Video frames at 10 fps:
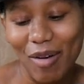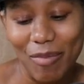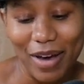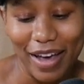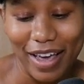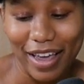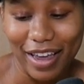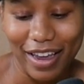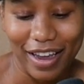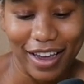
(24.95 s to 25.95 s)

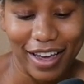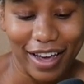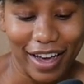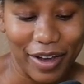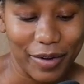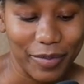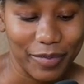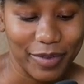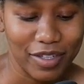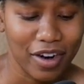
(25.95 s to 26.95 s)
But I
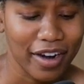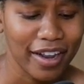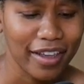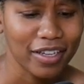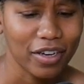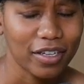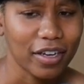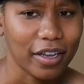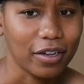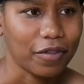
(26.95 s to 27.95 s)
started, I think I started to
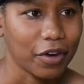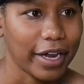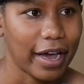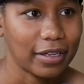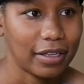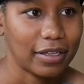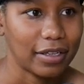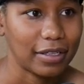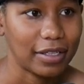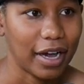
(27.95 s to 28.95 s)
like look for castings
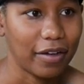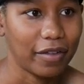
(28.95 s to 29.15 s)
and stuff.